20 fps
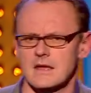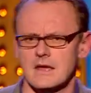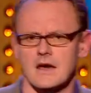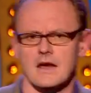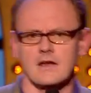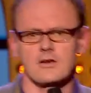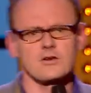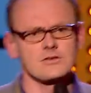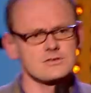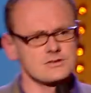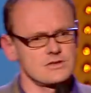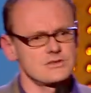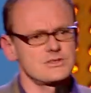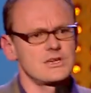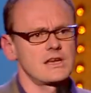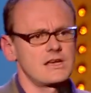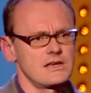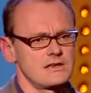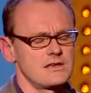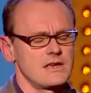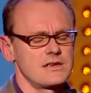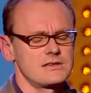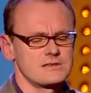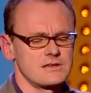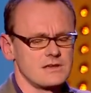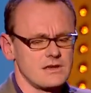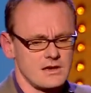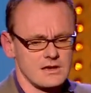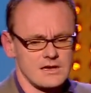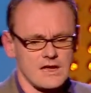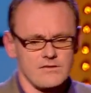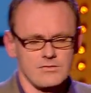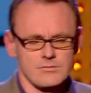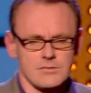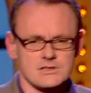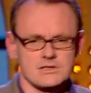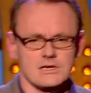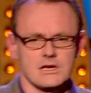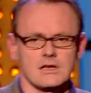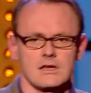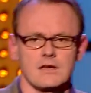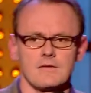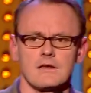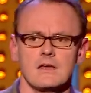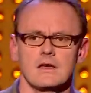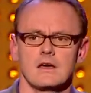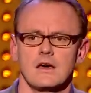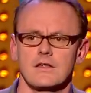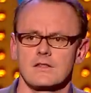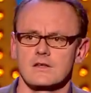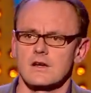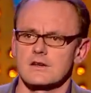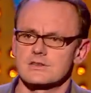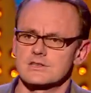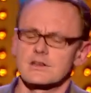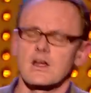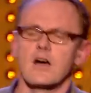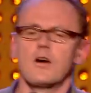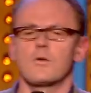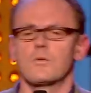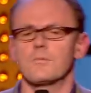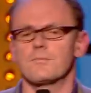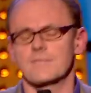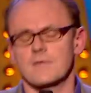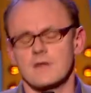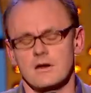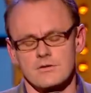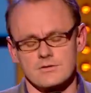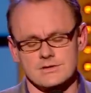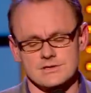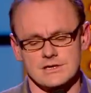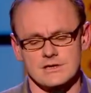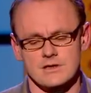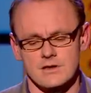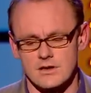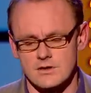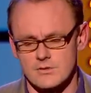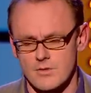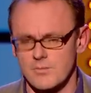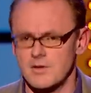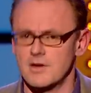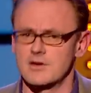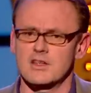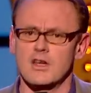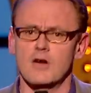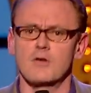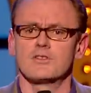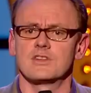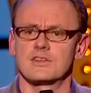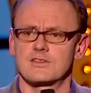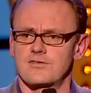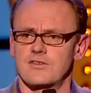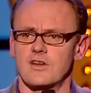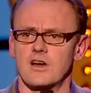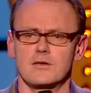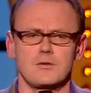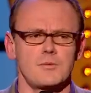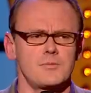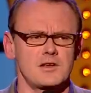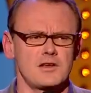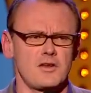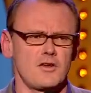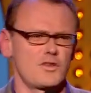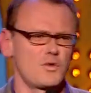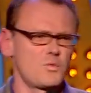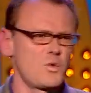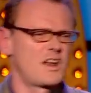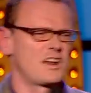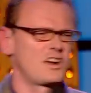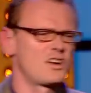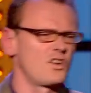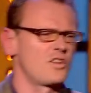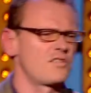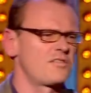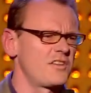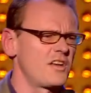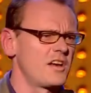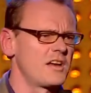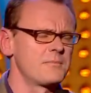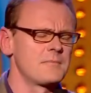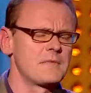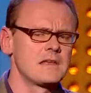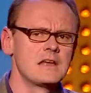And I got to the check-in desk, and I gave him my ticket. And the guy said, oh, oh, he said, you won't be able to go on this flight. You won't be able to go on the one o'clock flight.